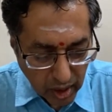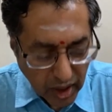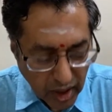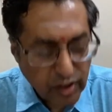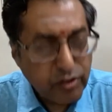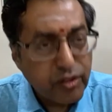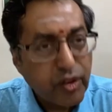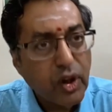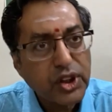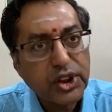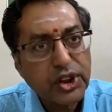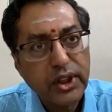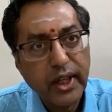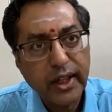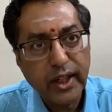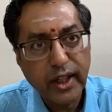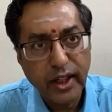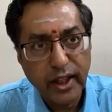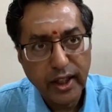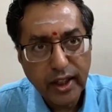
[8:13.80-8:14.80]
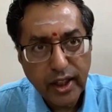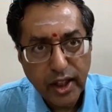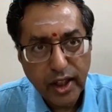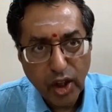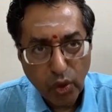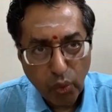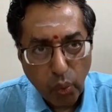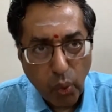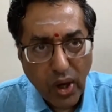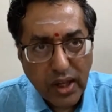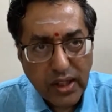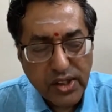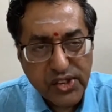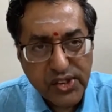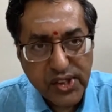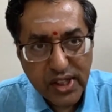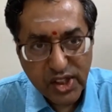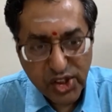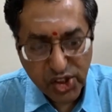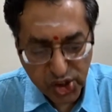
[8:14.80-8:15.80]
Unfortunately, one
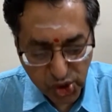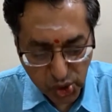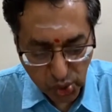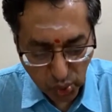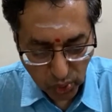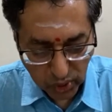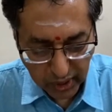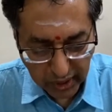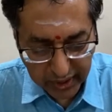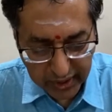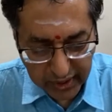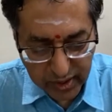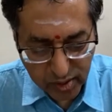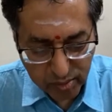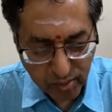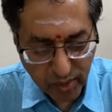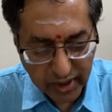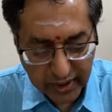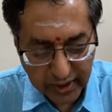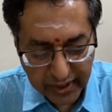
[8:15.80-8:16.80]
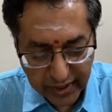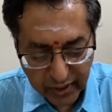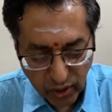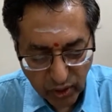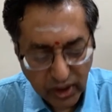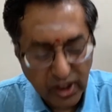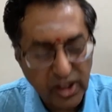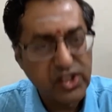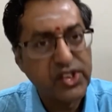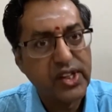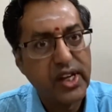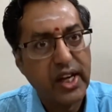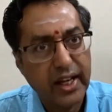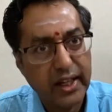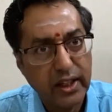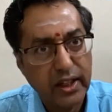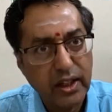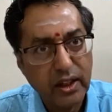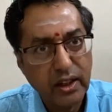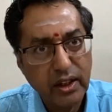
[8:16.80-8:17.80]
such stone hit a monkey on its
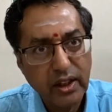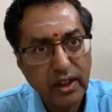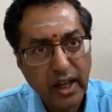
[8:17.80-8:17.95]
head